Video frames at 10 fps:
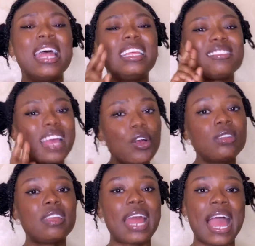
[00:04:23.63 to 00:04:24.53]
The
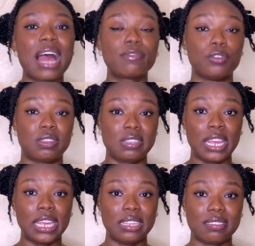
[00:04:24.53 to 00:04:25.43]
second thing I have to
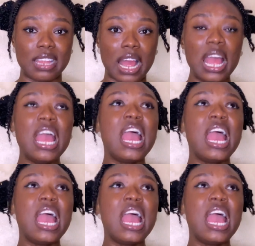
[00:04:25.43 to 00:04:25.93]
say is that